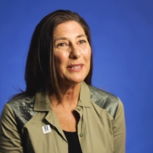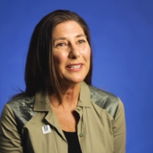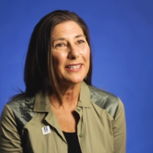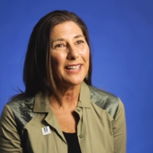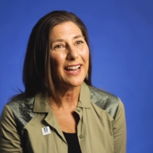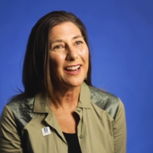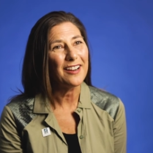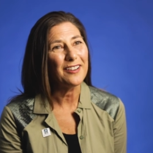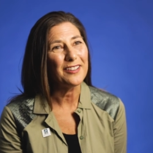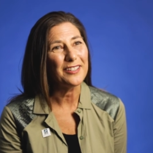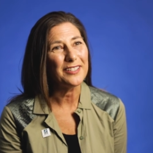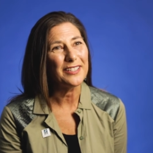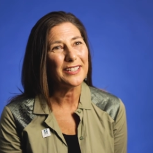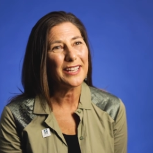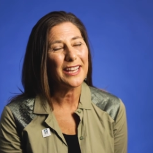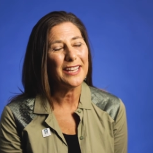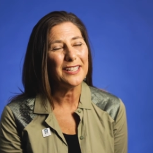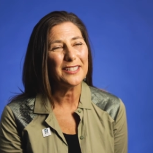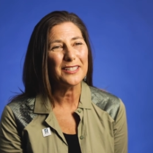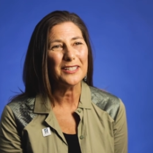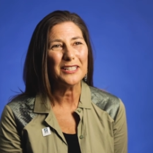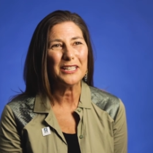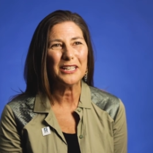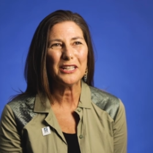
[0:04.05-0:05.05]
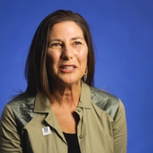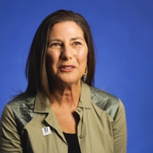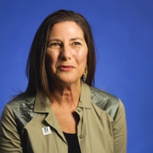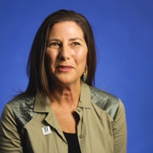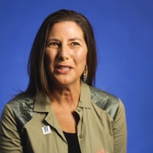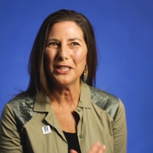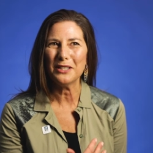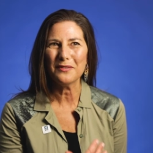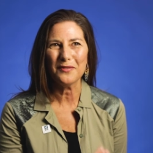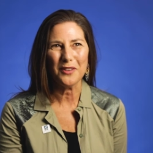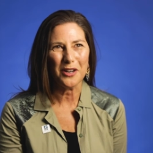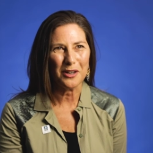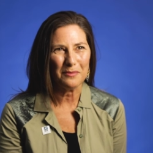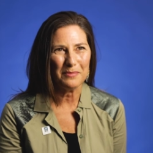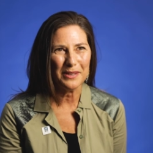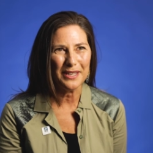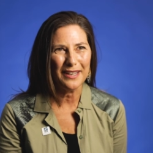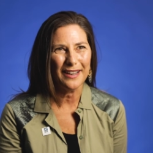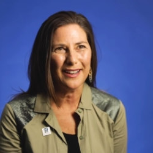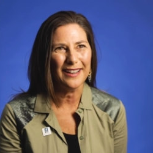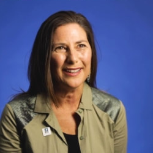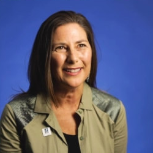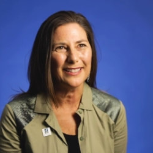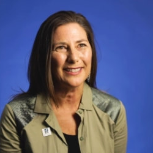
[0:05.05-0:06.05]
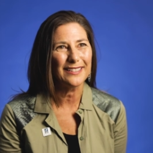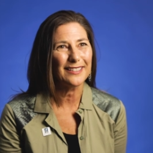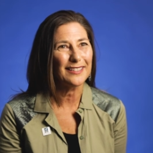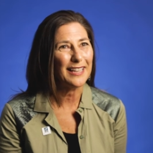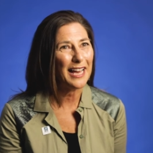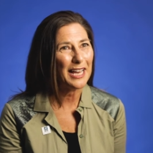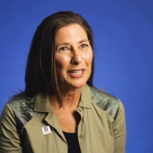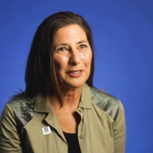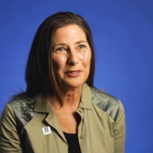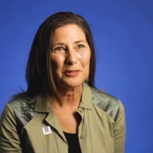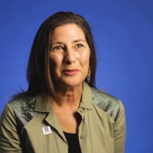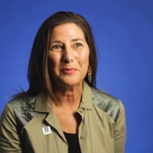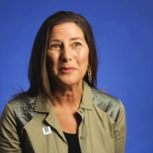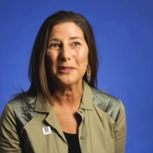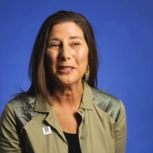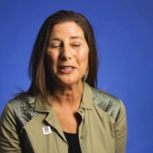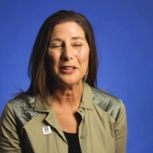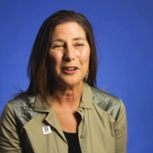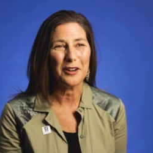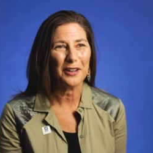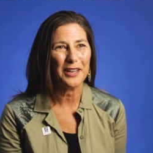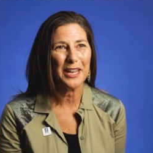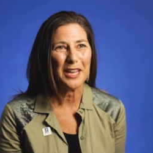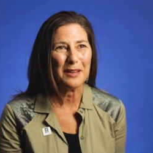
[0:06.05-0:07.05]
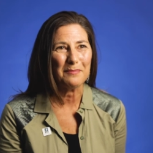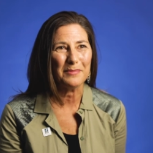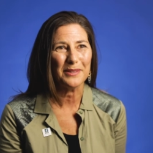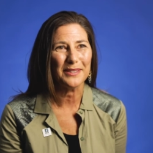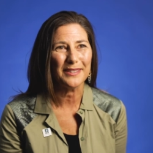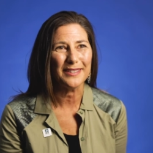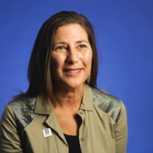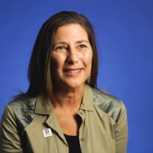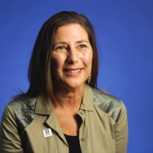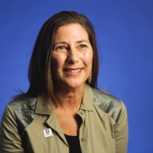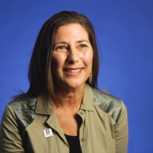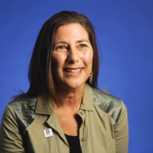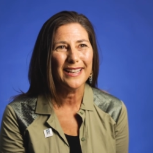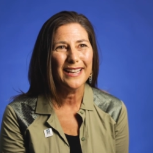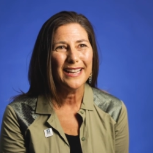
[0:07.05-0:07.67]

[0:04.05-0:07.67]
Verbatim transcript: in higher education can reach far beyond classrooms and our campuses.